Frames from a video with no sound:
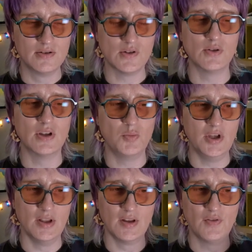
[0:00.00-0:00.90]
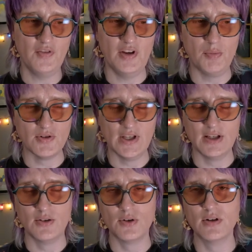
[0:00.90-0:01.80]
so it could be like fifty
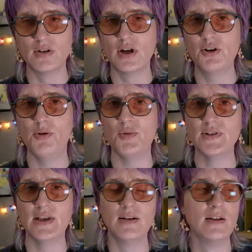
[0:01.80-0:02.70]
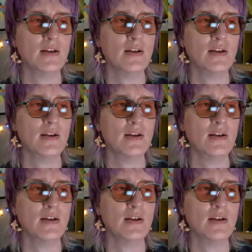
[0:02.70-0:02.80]
percent or one hundred percent,